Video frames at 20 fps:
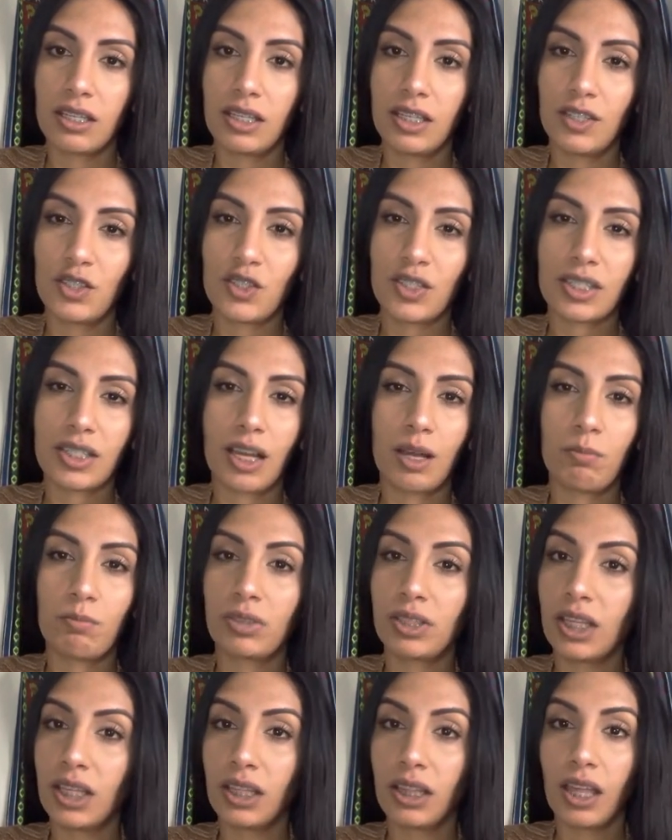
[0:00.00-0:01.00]
is just
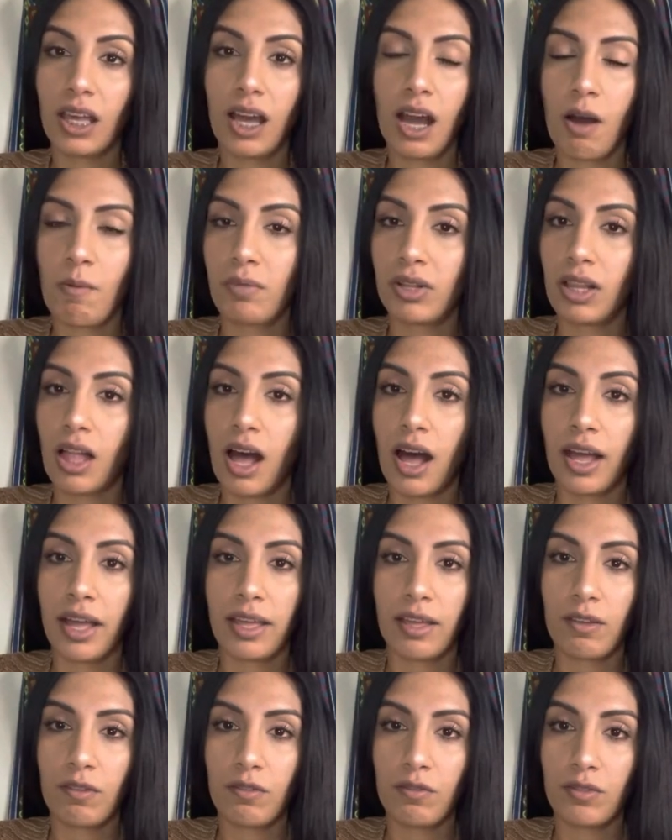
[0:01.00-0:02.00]
completely come
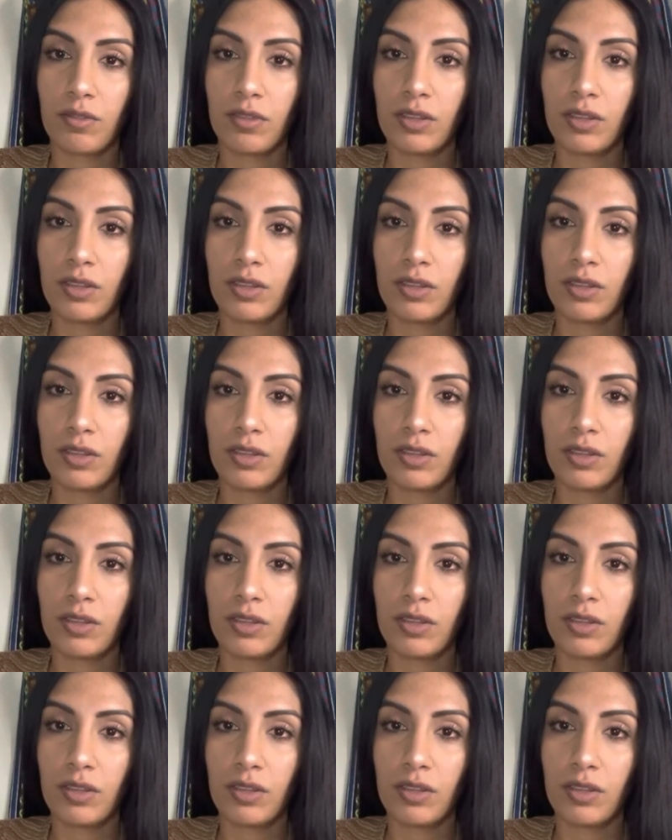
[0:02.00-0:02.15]
alive.